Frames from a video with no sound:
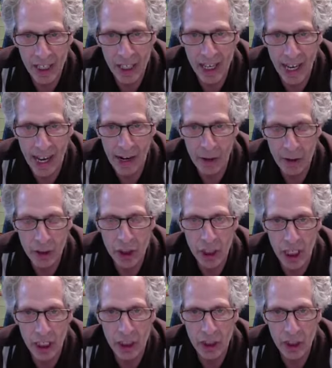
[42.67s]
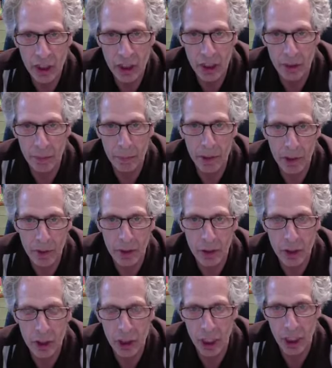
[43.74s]
hair changes and
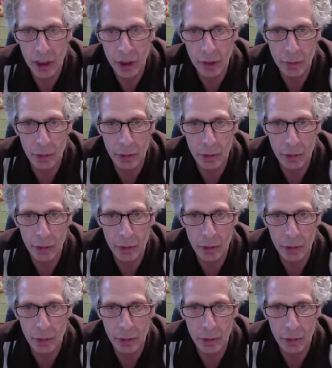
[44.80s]
appearance changes,